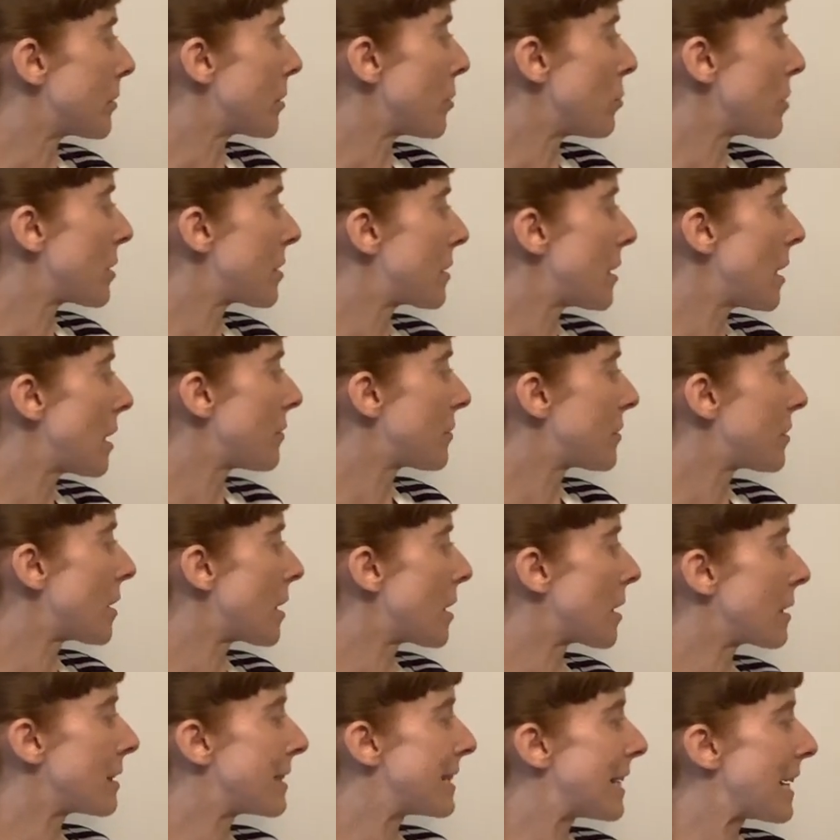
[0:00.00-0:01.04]
So instead of
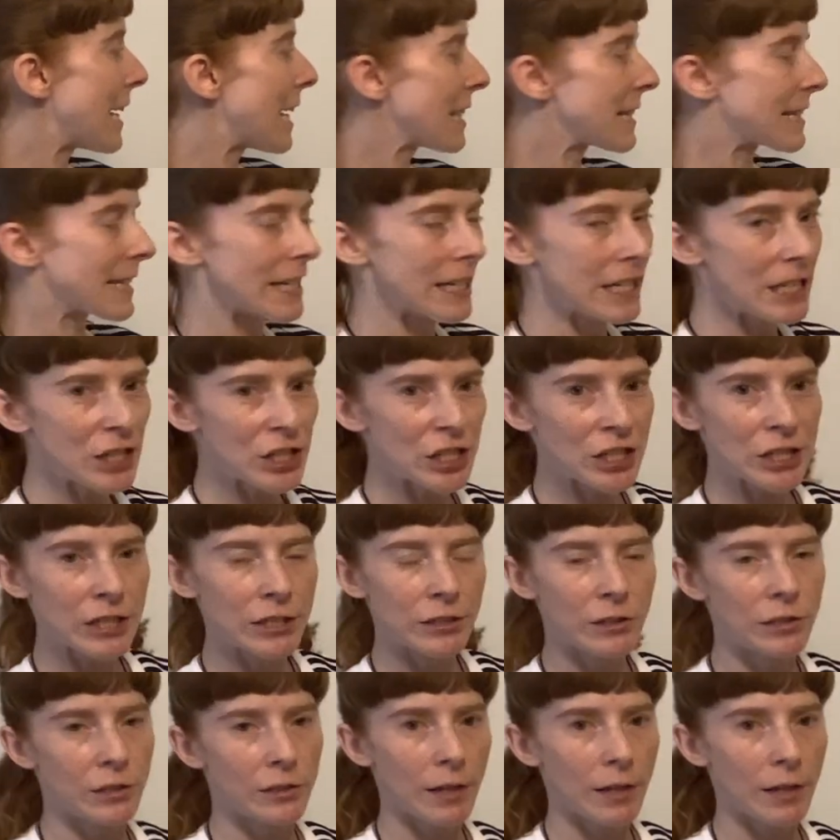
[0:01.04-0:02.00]
saying der Tisch,